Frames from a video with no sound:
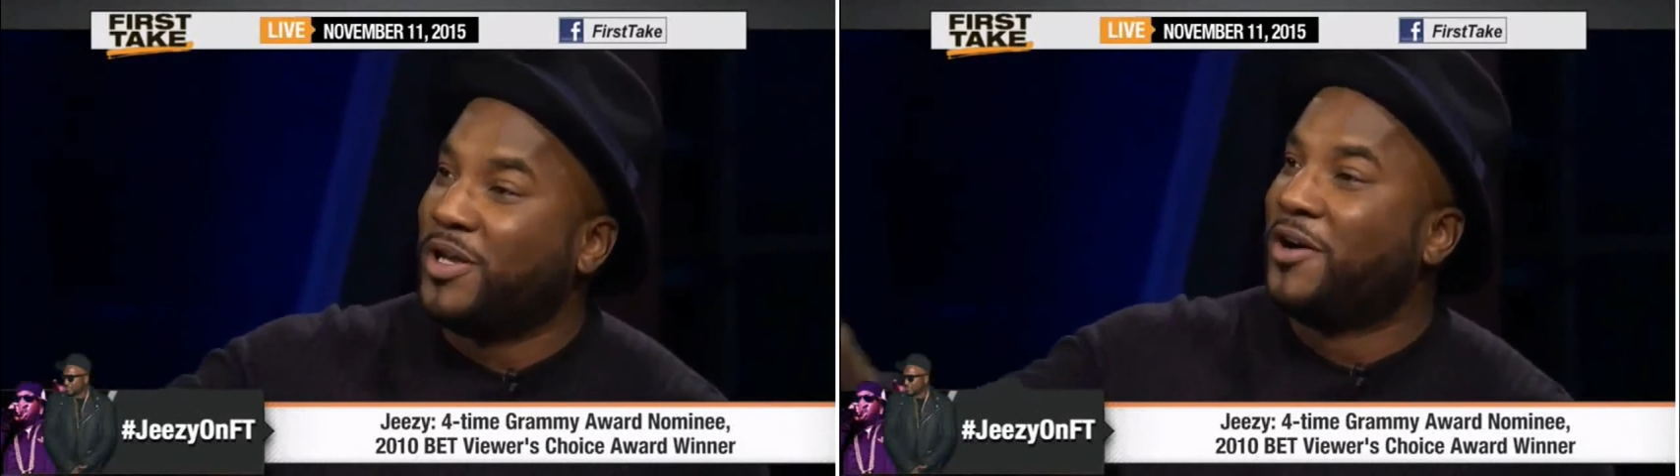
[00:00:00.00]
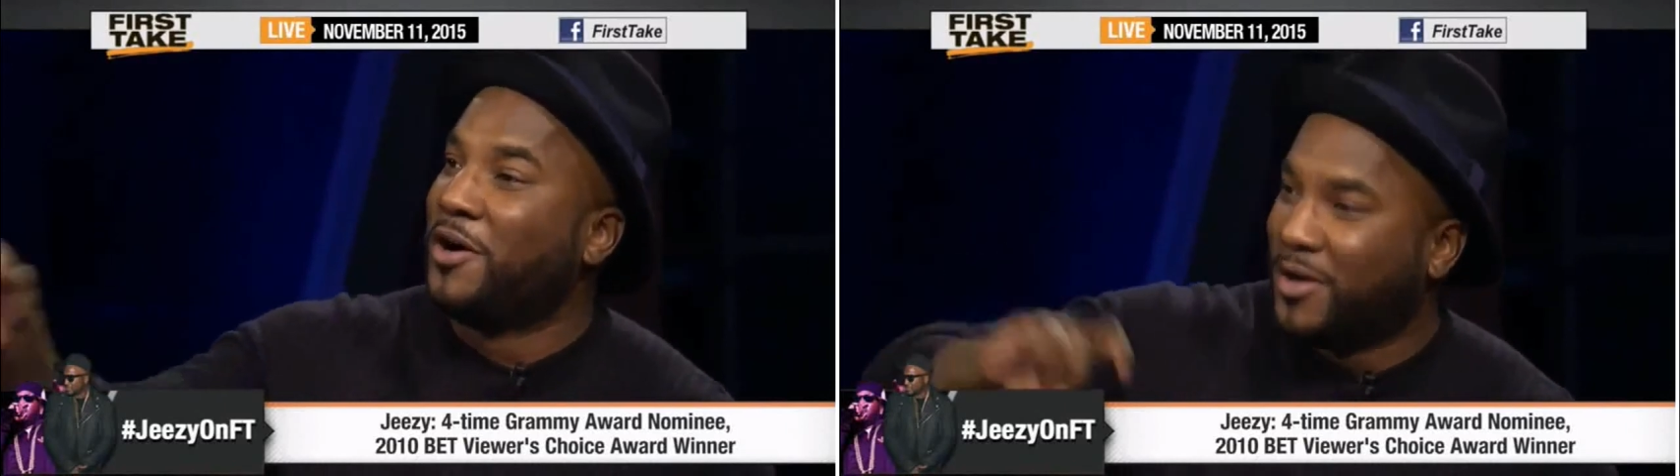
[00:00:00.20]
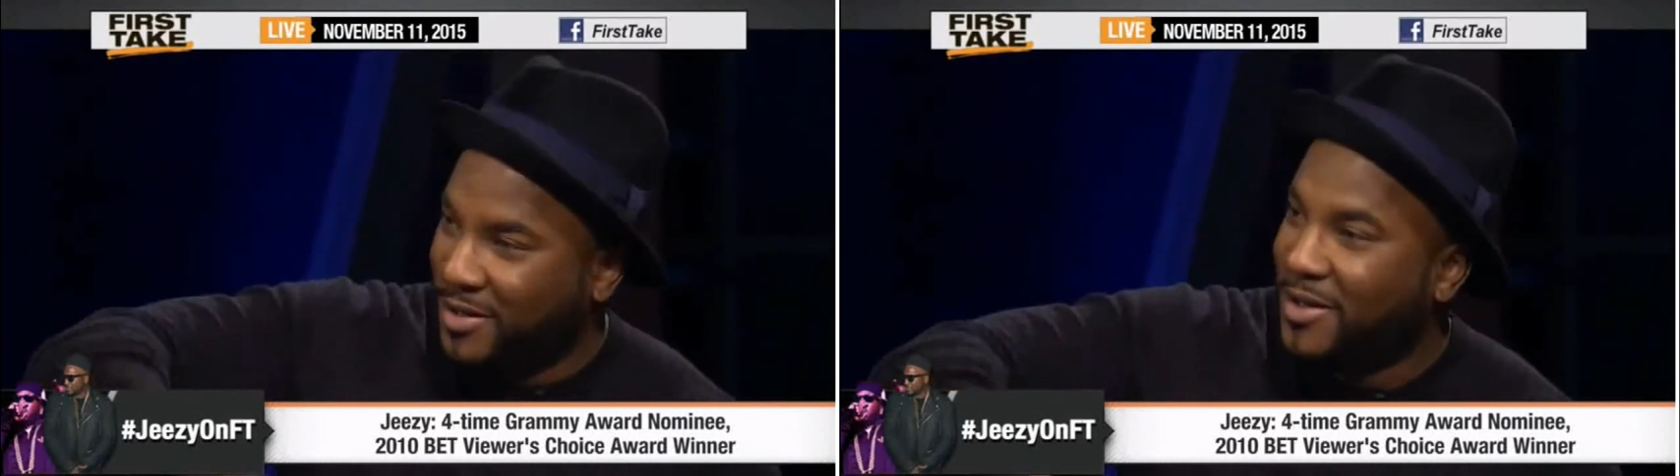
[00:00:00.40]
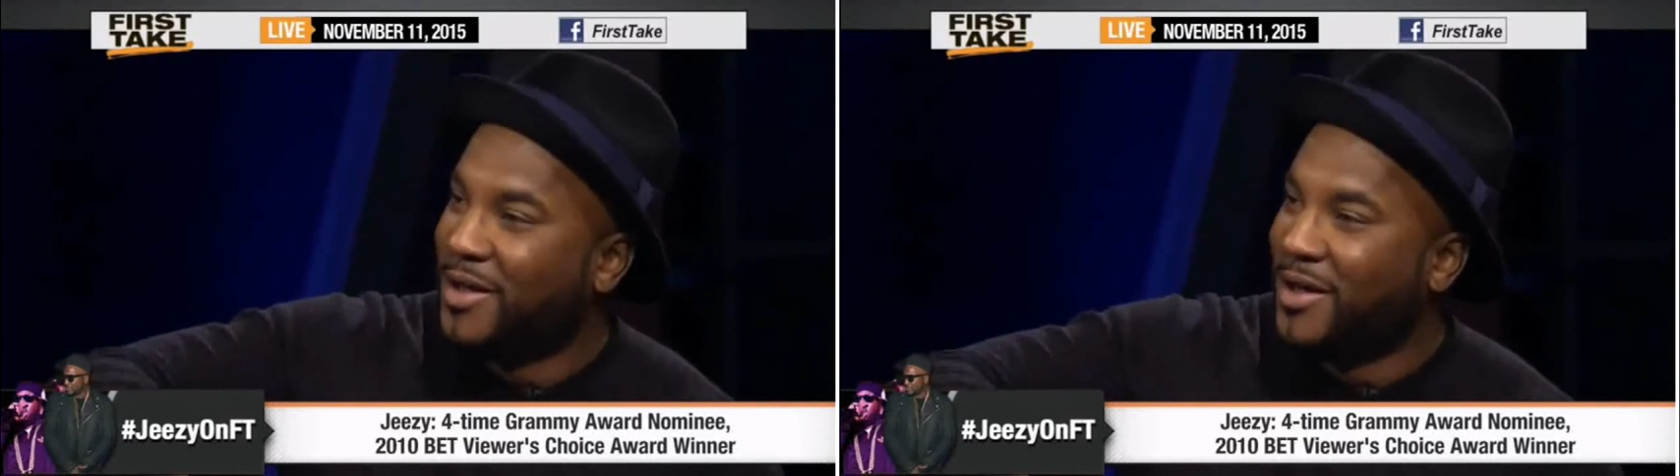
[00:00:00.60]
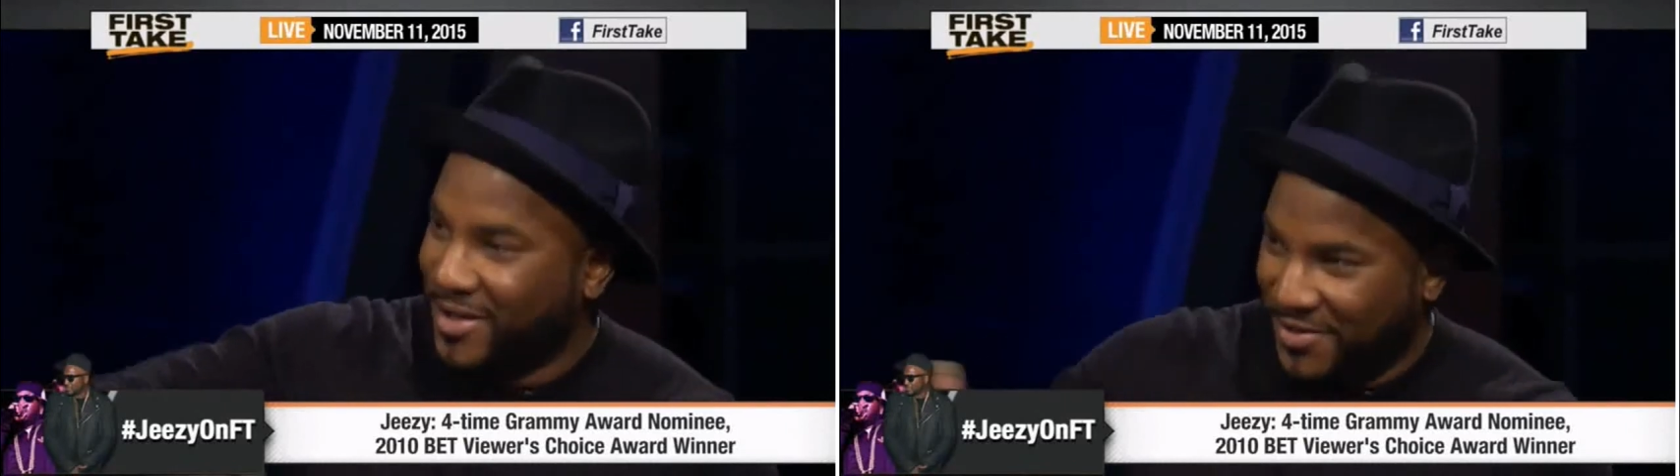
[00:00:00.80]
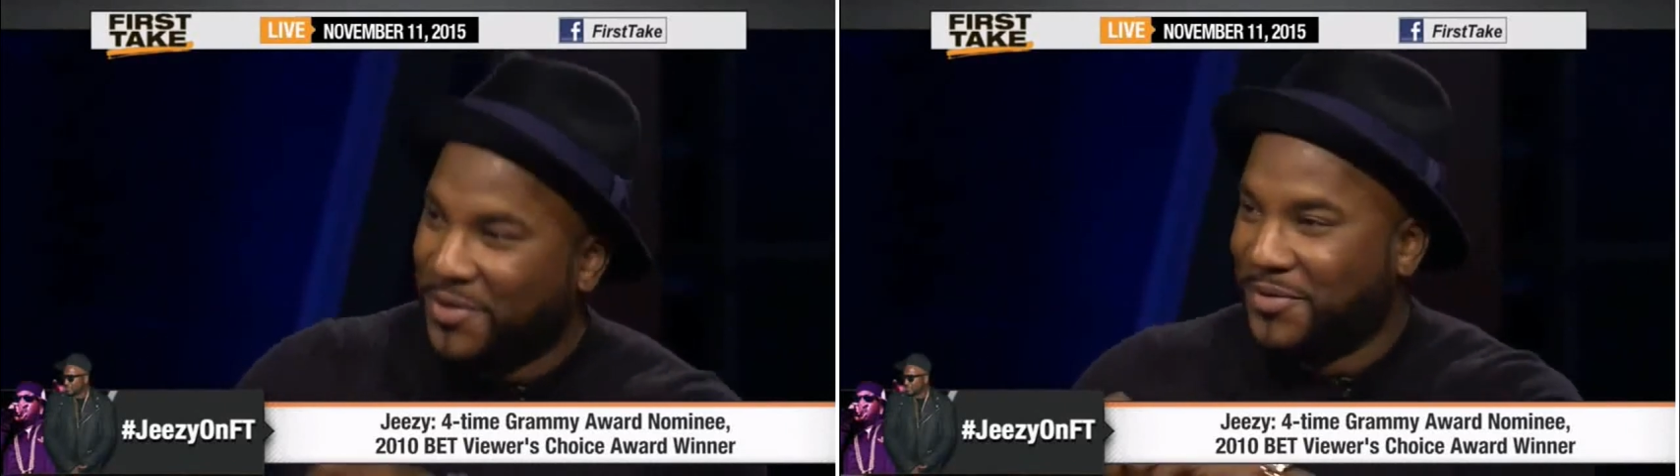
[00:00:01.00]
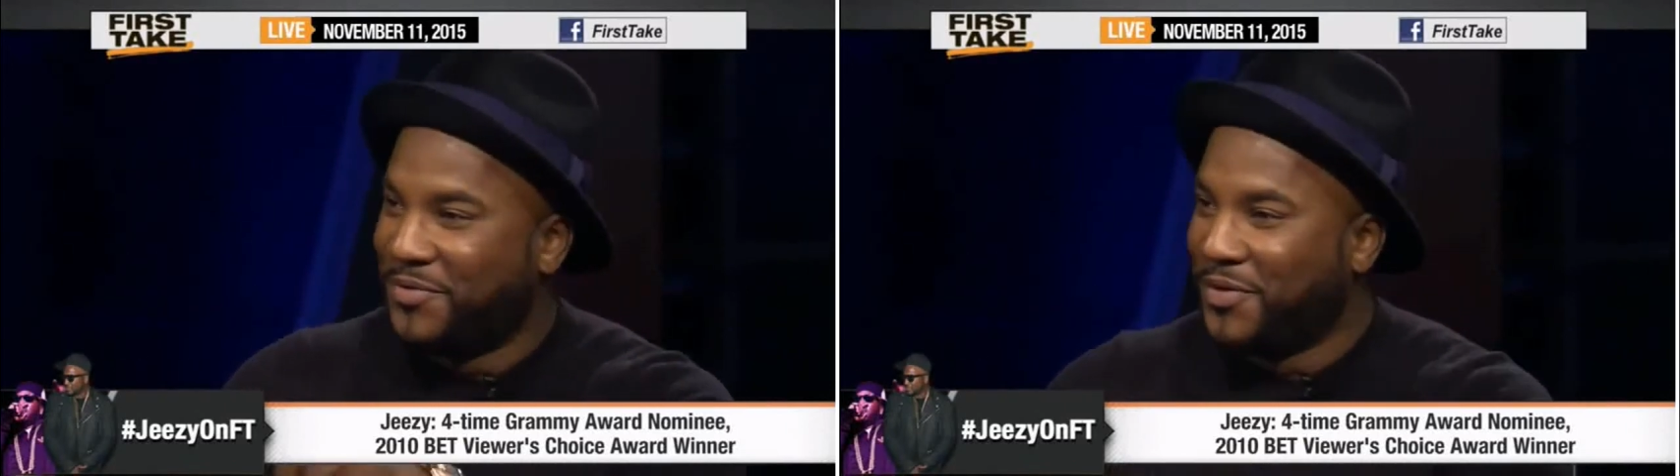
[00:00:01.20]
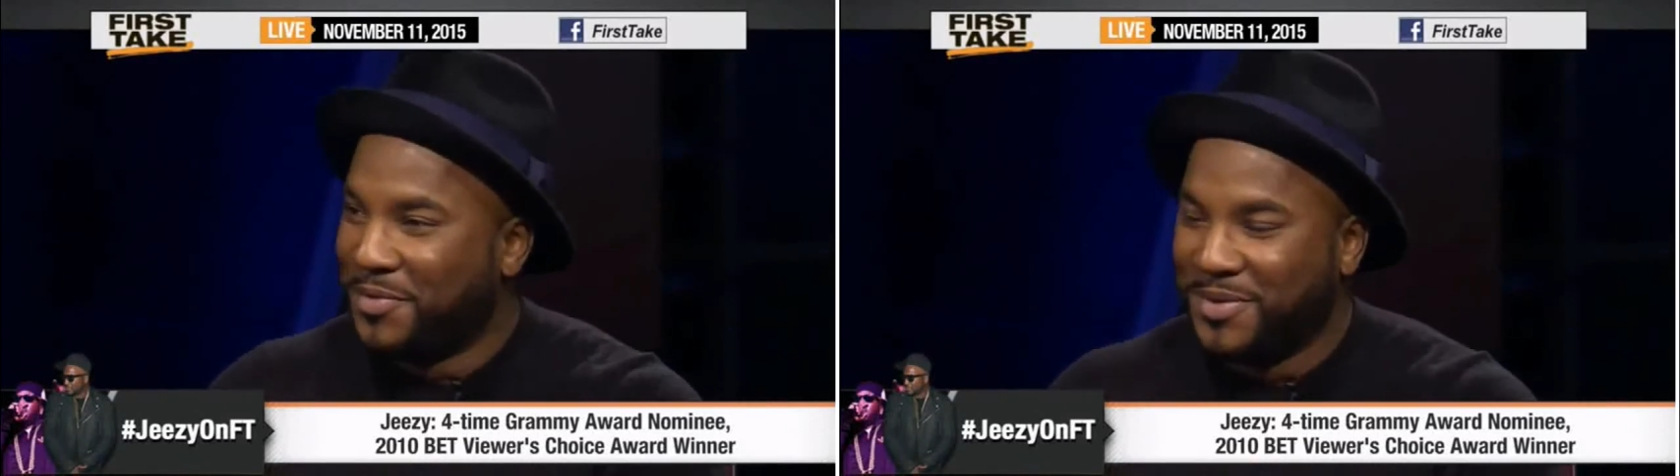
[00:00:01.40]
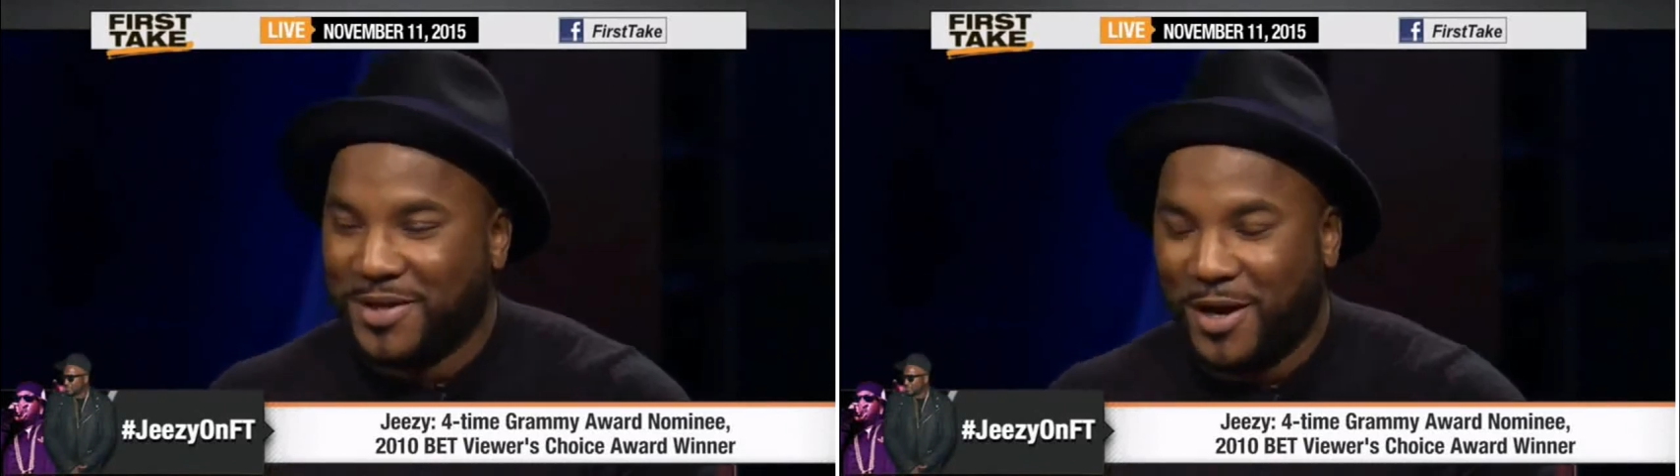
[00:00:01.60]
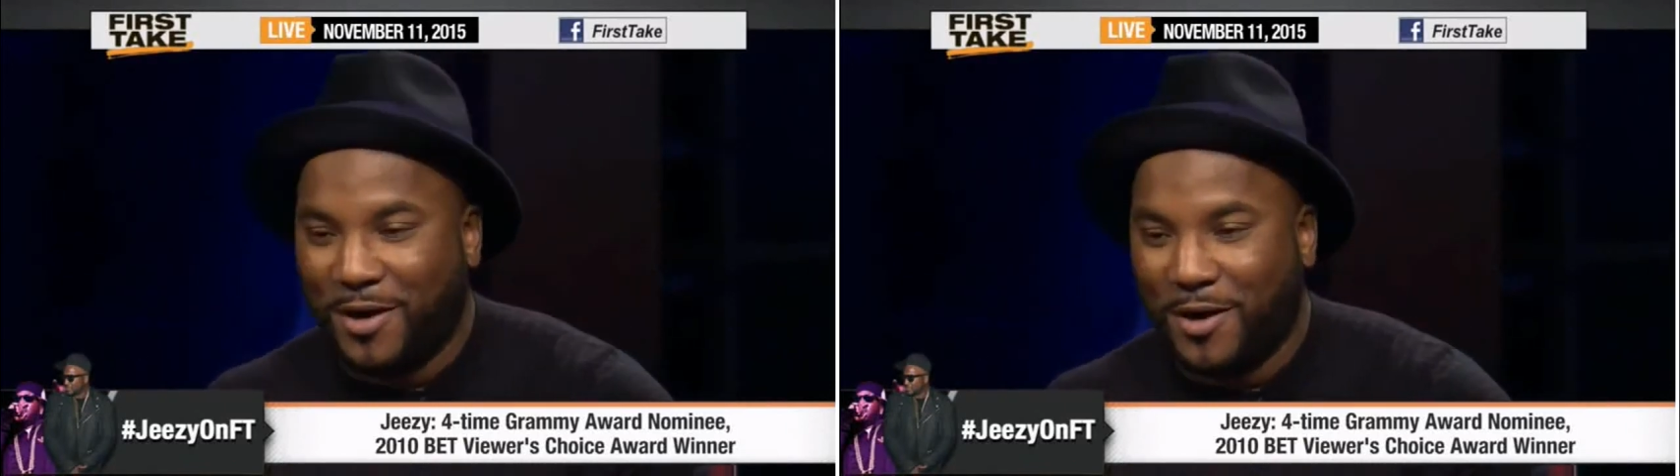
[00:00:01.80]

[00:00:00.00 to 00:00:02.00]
put young, you feel me?